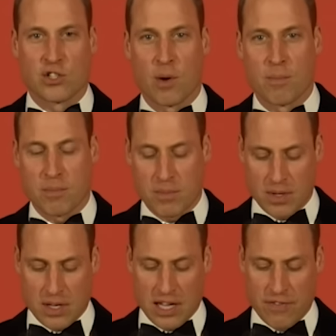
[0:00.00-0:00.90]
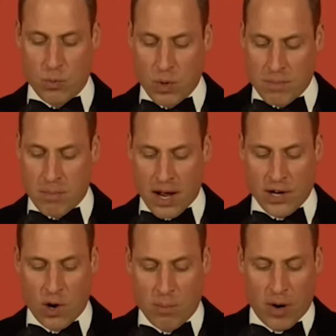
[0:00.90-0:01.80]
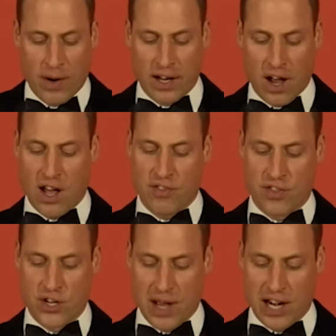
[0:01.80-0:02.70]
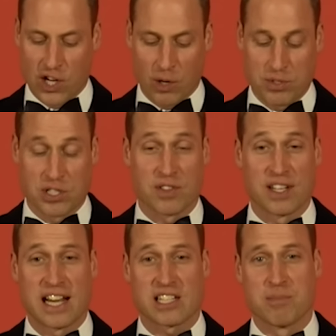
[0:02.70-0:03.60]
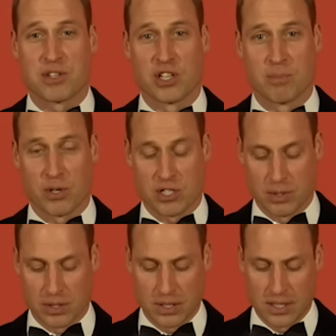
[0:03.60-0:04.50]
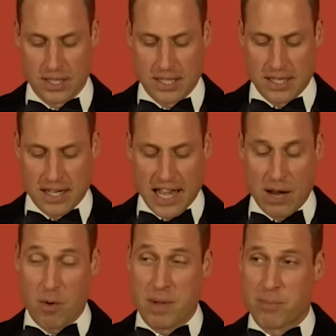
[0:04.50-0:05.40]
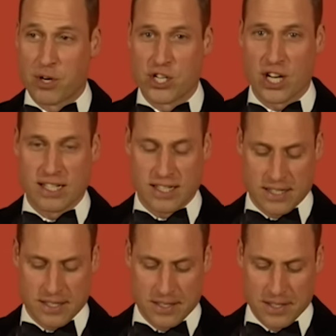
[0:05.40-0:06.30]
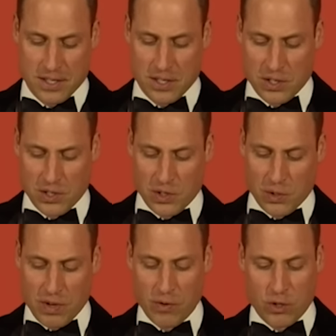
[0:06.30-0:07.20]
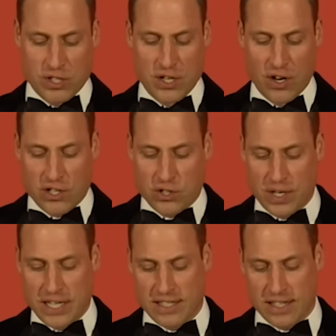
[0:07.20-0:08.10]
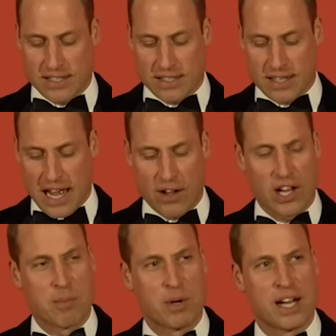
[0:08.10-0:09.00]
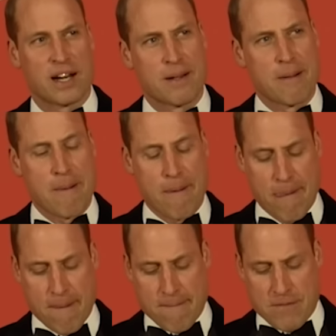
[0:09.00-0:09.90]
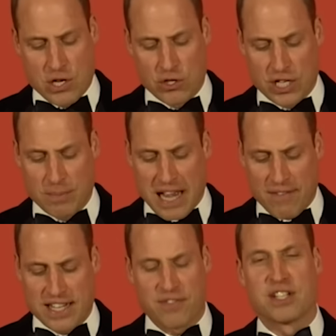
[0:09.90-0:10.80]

Tom, if you wouldn't mind not borrowing either of the new helicopters for the next Mission Impossible, it would be appreciated. We've all seen on our screens that, how can I put it, you seem to have a